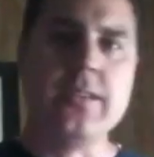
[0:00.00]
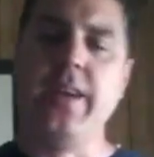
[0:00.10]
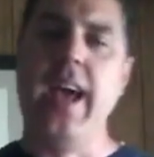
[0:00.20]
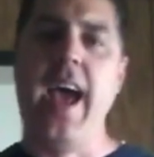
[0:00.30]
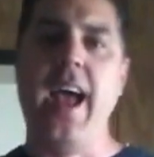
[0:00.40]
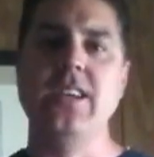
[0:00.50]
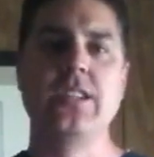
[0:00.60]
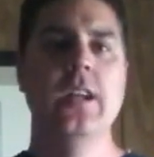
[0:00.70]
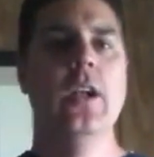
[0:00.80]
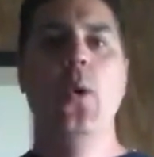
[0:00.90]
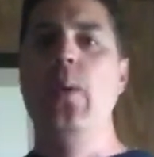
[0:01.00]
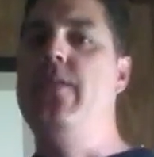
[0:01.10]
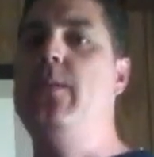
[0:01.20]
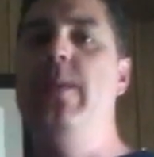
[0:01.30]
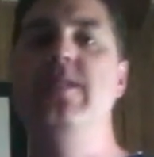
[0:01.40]
cash.
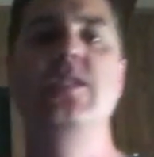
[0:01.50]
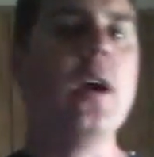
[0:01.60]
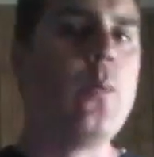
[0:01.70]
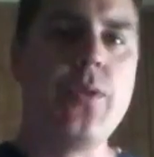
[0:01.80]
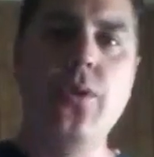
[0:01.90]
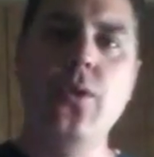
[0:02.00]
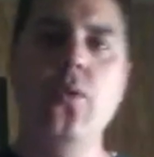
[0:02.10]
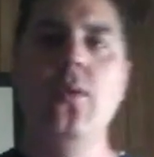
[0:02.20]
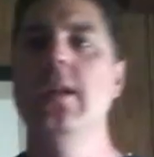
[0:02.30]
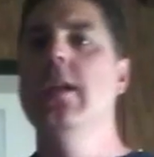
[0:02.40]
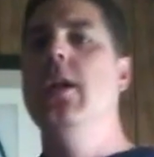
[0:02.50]
We've stuck with you.